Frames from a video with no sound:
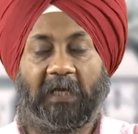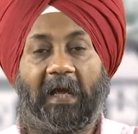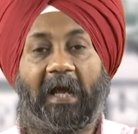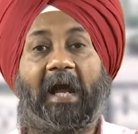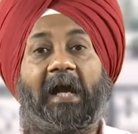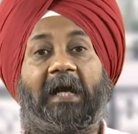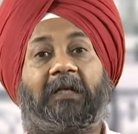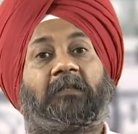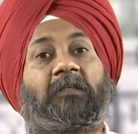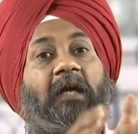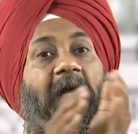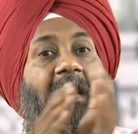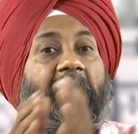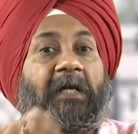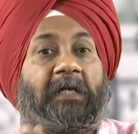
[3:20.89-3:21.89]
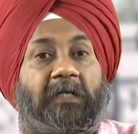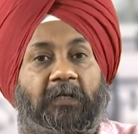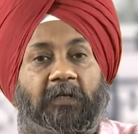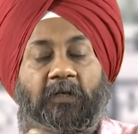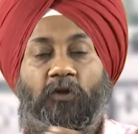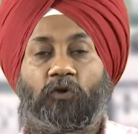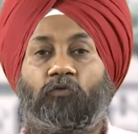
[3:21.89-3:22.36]
at the end
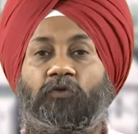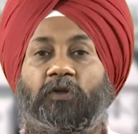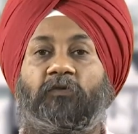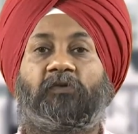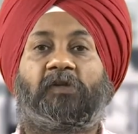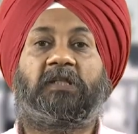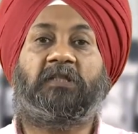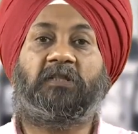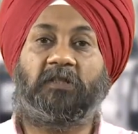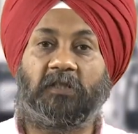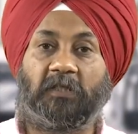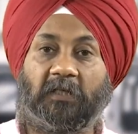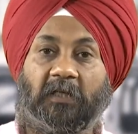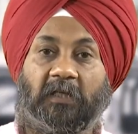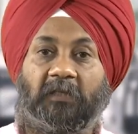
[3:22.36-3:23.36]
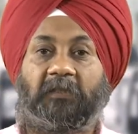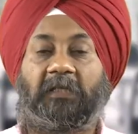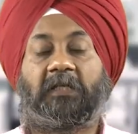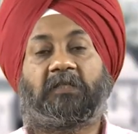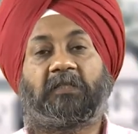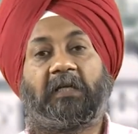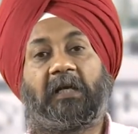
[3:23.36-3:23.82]
we will see
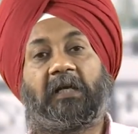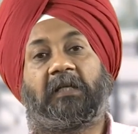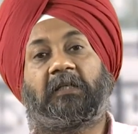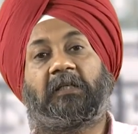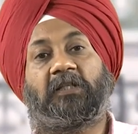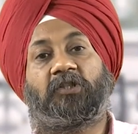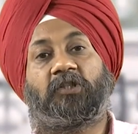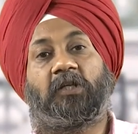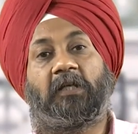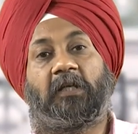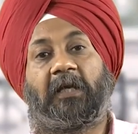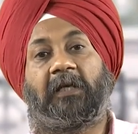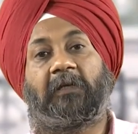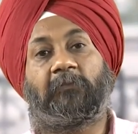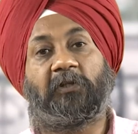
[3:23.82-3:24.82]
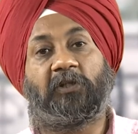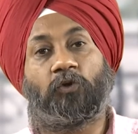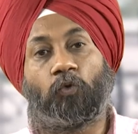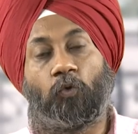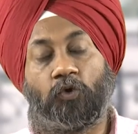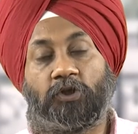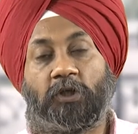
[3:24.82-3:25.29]
that sand casting can be
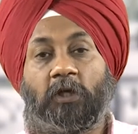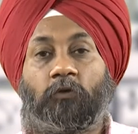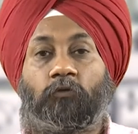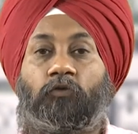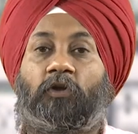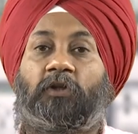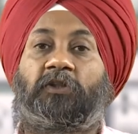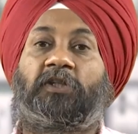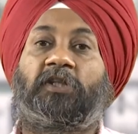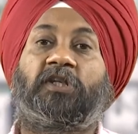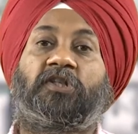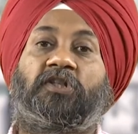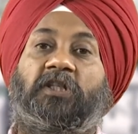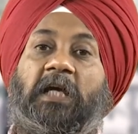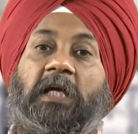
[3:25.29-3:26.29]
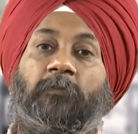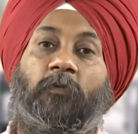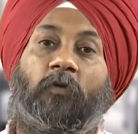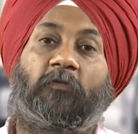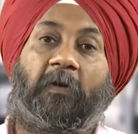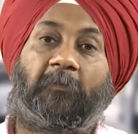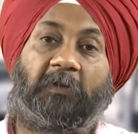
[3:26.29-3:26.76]
used for these type
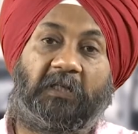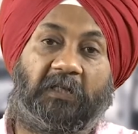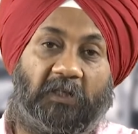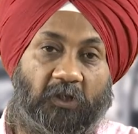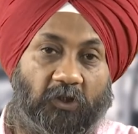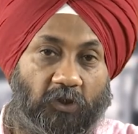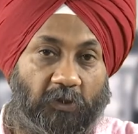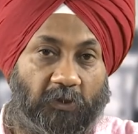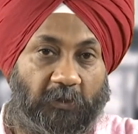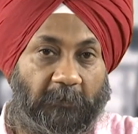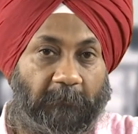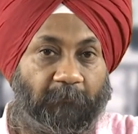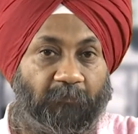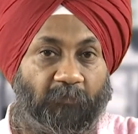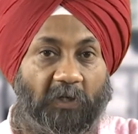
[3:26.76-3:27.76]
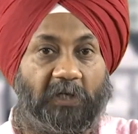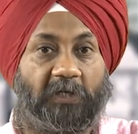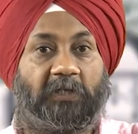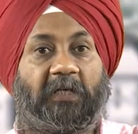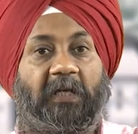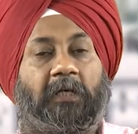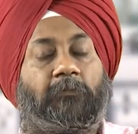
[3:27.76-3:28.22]
of applications it
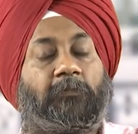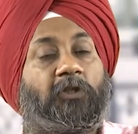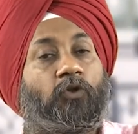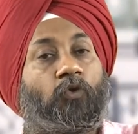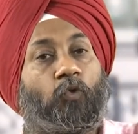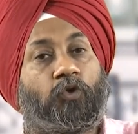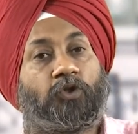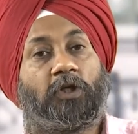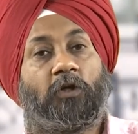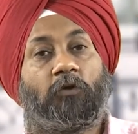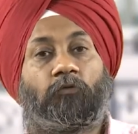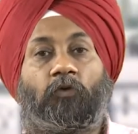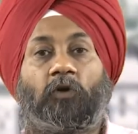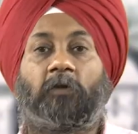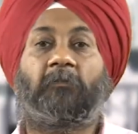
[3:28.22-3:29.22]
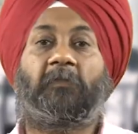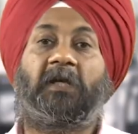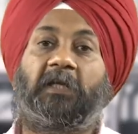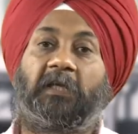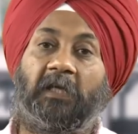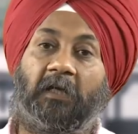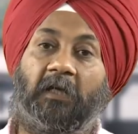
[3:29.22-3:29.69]
can be used for
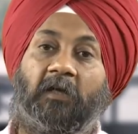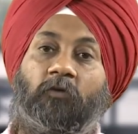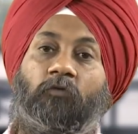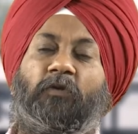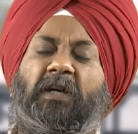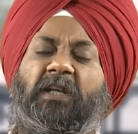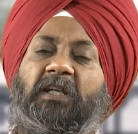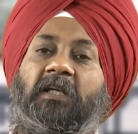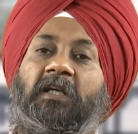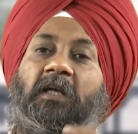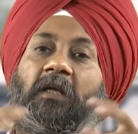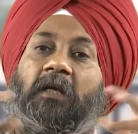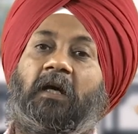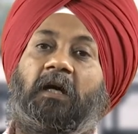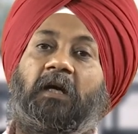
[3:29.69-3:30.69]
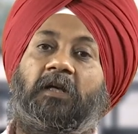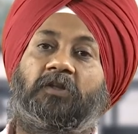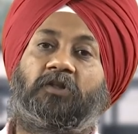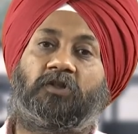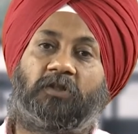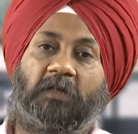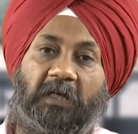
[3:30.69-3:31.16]
making very large
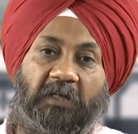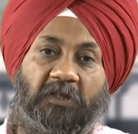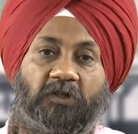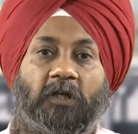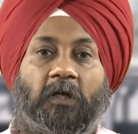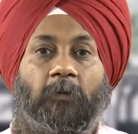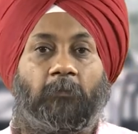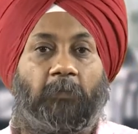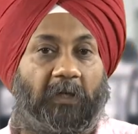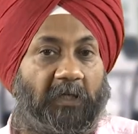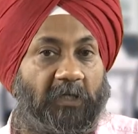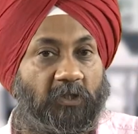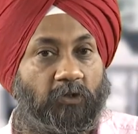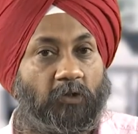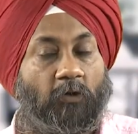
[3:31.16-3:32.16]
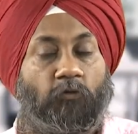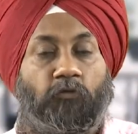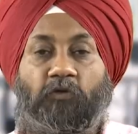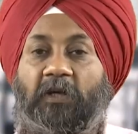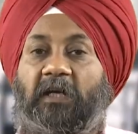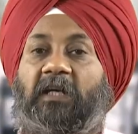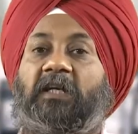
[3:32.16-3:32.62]
sized parts
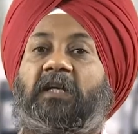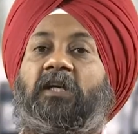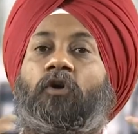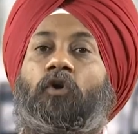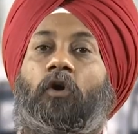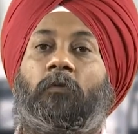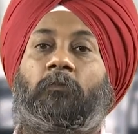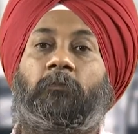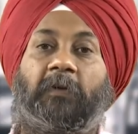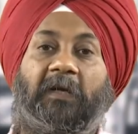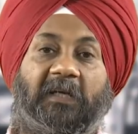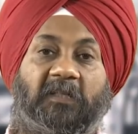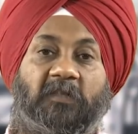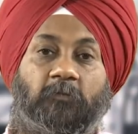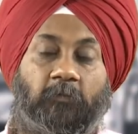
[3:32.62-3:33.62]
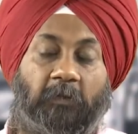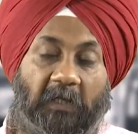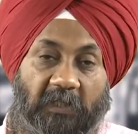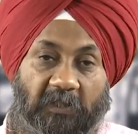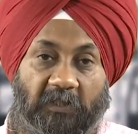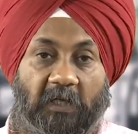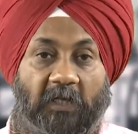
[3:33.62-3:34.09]
fairly complex
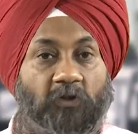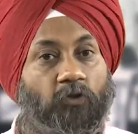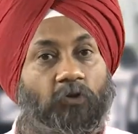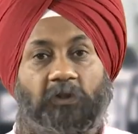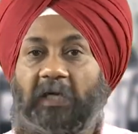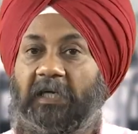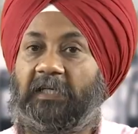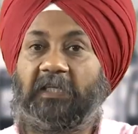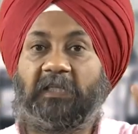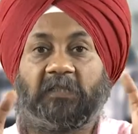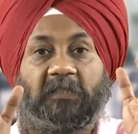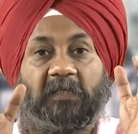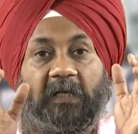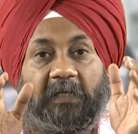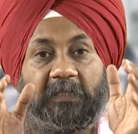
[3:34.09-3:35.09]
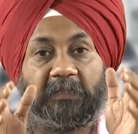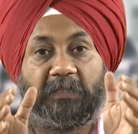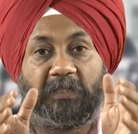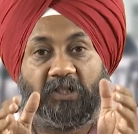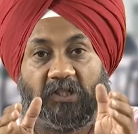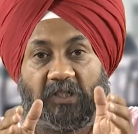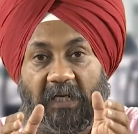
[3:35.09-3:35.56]
parts so that is the
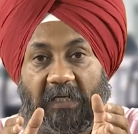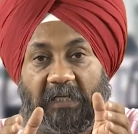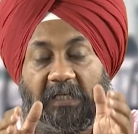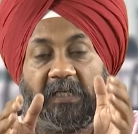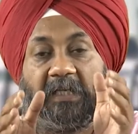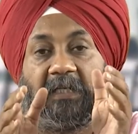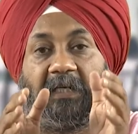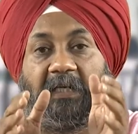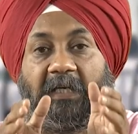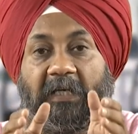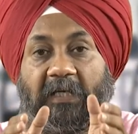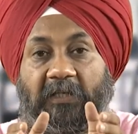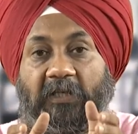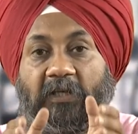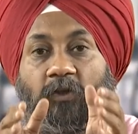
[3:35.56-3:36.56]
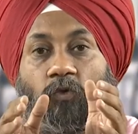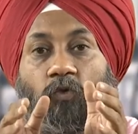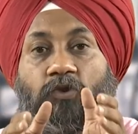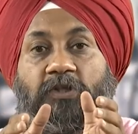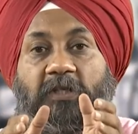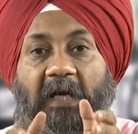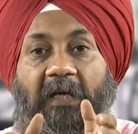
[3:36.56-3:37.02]
understanding related to
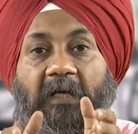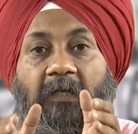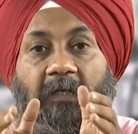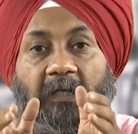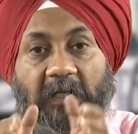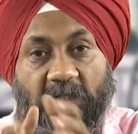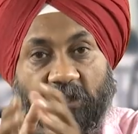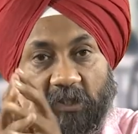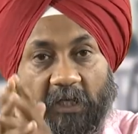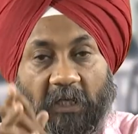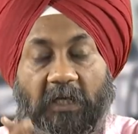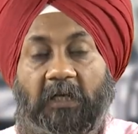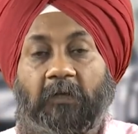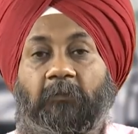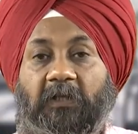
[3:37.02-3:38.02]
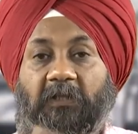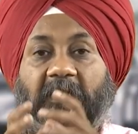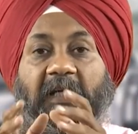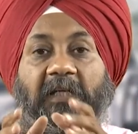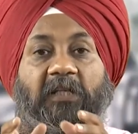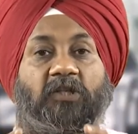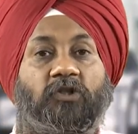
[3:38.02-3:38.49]
sand casting but
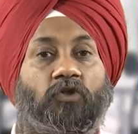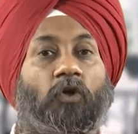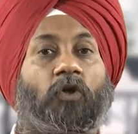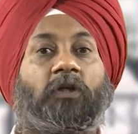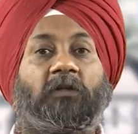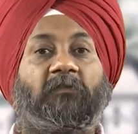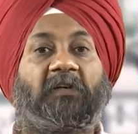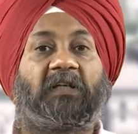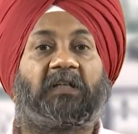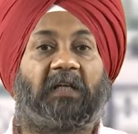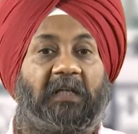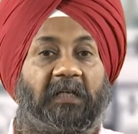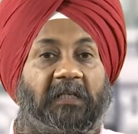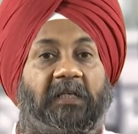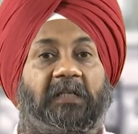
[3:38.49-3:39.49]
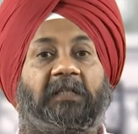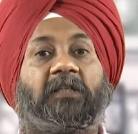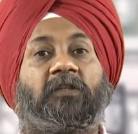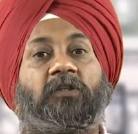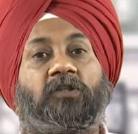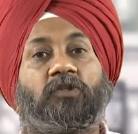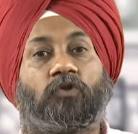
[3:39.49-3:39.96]
that is not our target
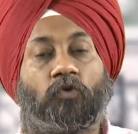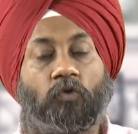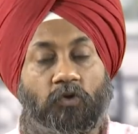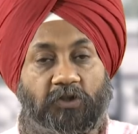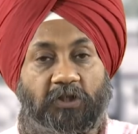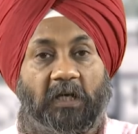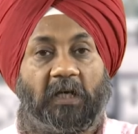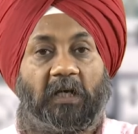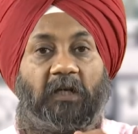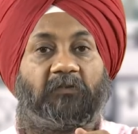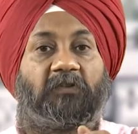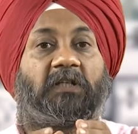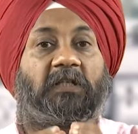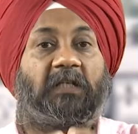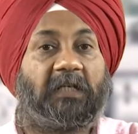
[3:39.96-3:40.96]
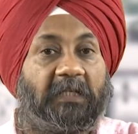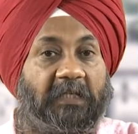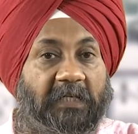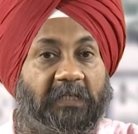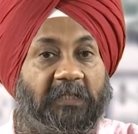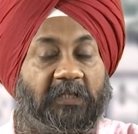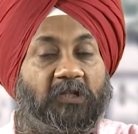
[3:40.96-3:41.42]
in this course our
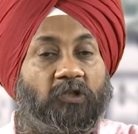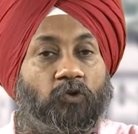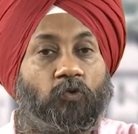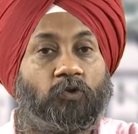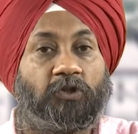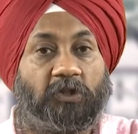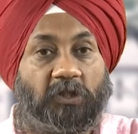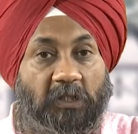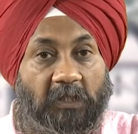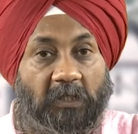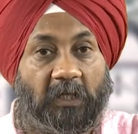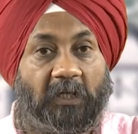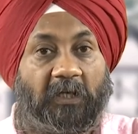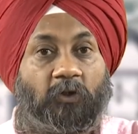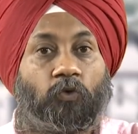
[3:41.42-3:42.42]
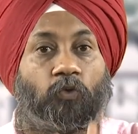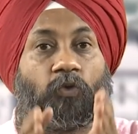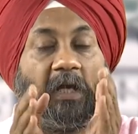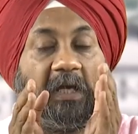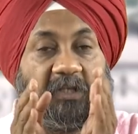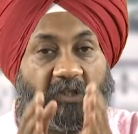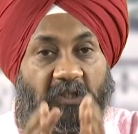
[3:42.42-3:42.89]
target is to see to
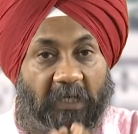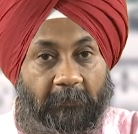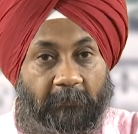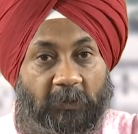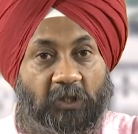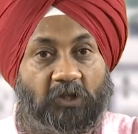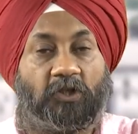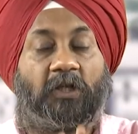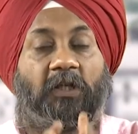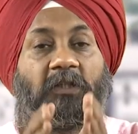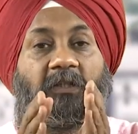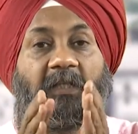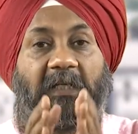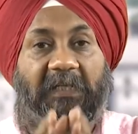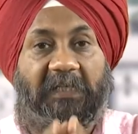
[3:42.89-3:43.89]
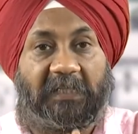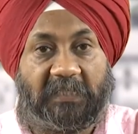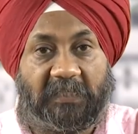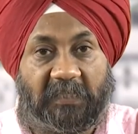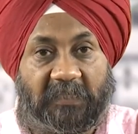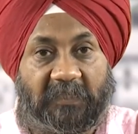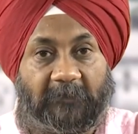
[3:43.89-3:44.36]
establish the
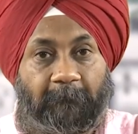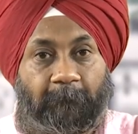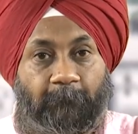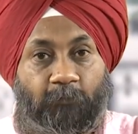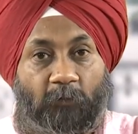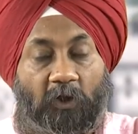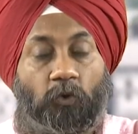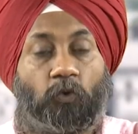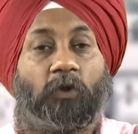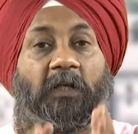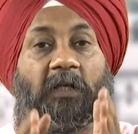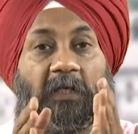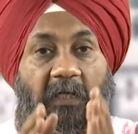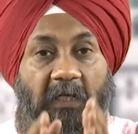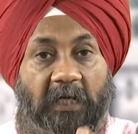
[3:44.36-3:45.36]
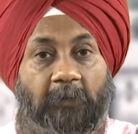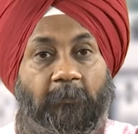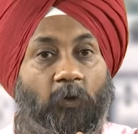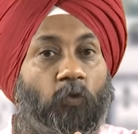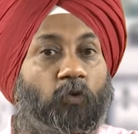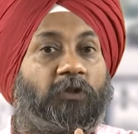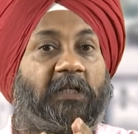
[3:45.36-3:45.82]
ranges to learn
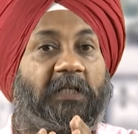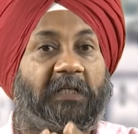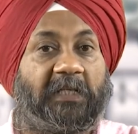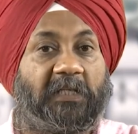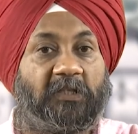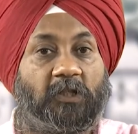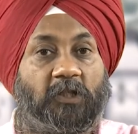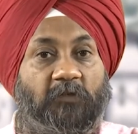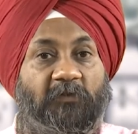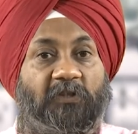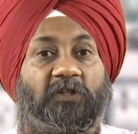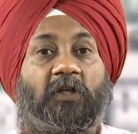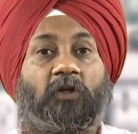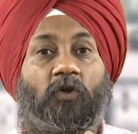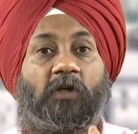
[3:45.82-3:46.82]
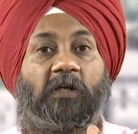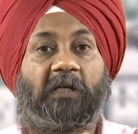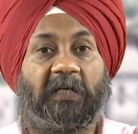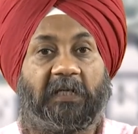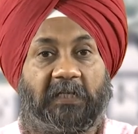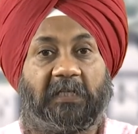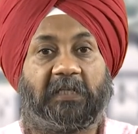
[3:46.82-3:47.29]
about the ranges which are
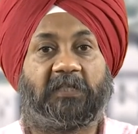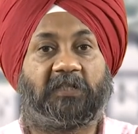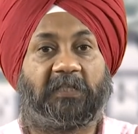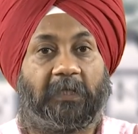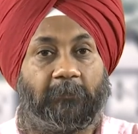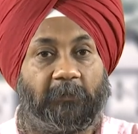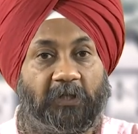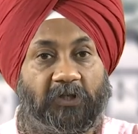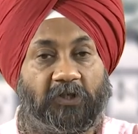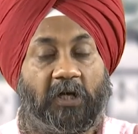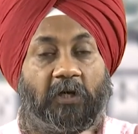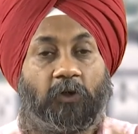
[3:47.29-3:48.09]
already established,